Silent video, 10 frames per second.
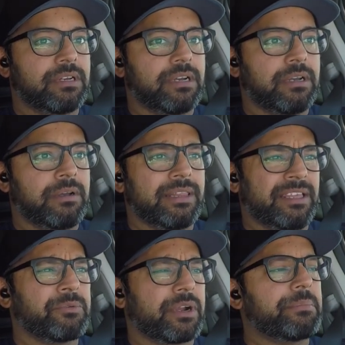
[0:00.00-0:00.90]
Uh, I
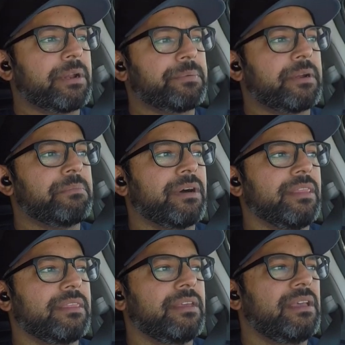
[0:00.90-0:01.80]
think we're coming up on a
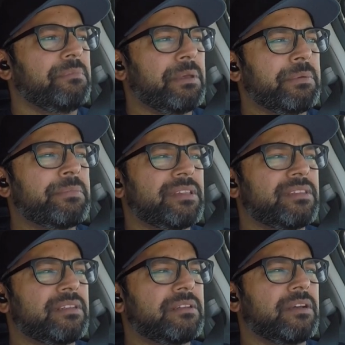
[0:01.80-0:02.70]
month, maybe a
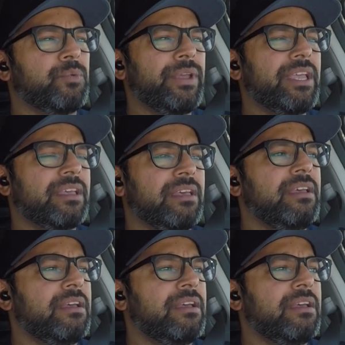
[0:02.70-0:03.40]
month and a week